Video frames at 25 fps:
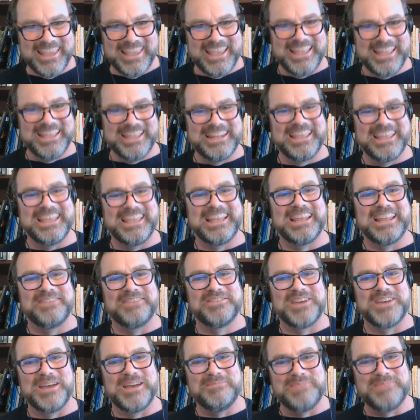and, and
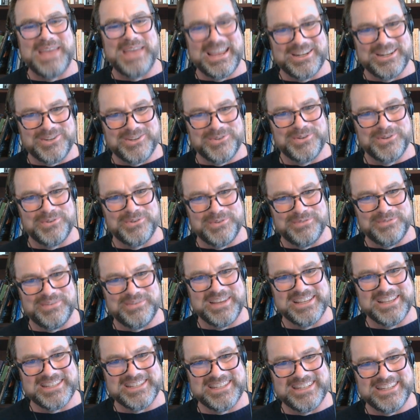I've gone back to it and
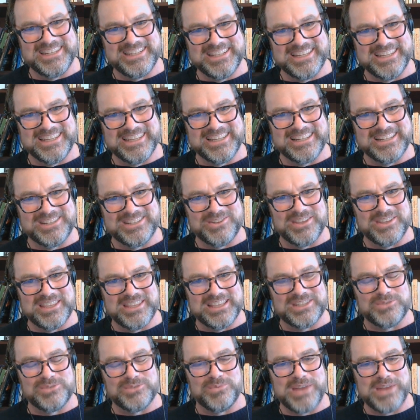revised it again. So I
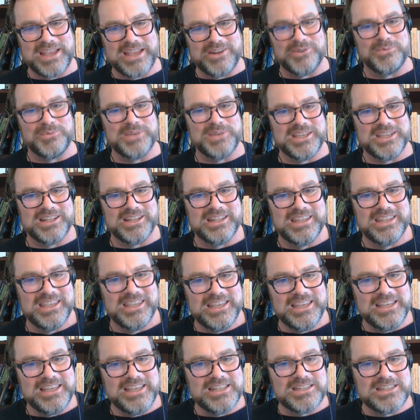think as a writer, we can
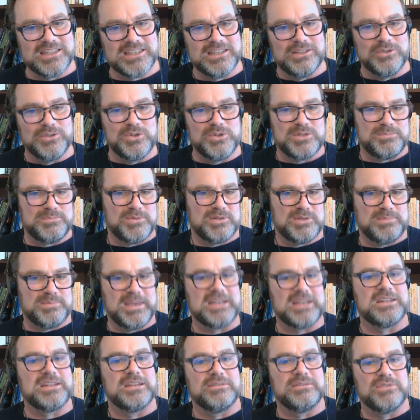easily lose
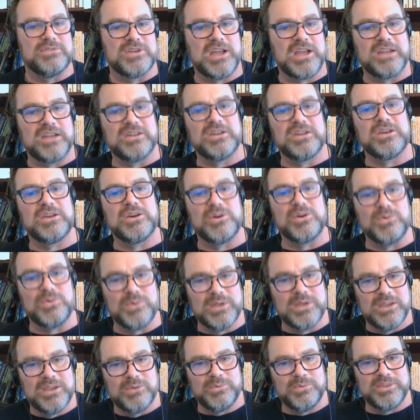perspective or not
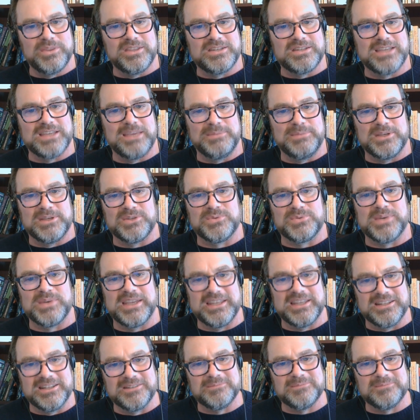know when the timing is right.